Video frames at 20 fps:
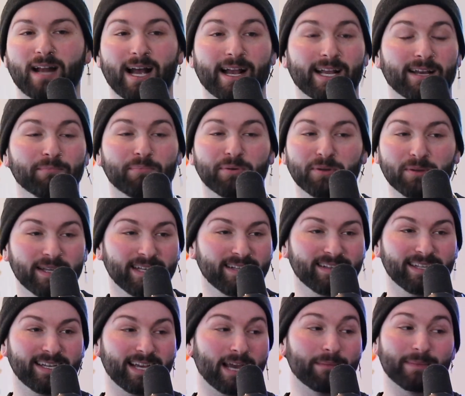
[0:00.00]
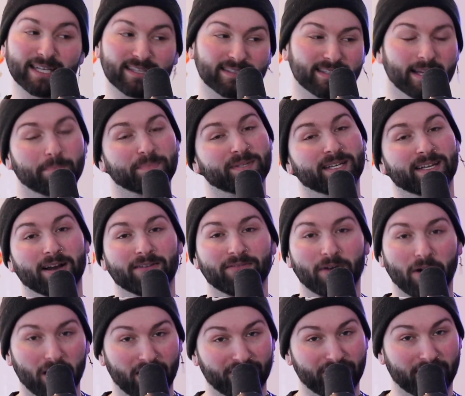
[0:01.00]
I completely am accepting of
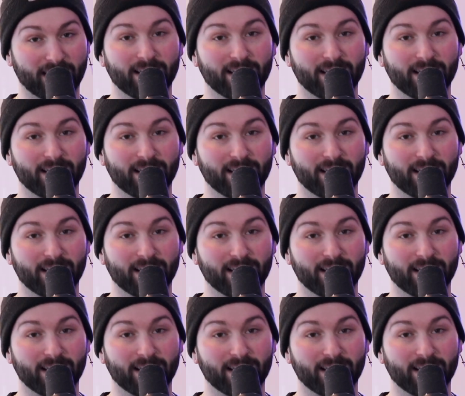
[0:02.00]
all the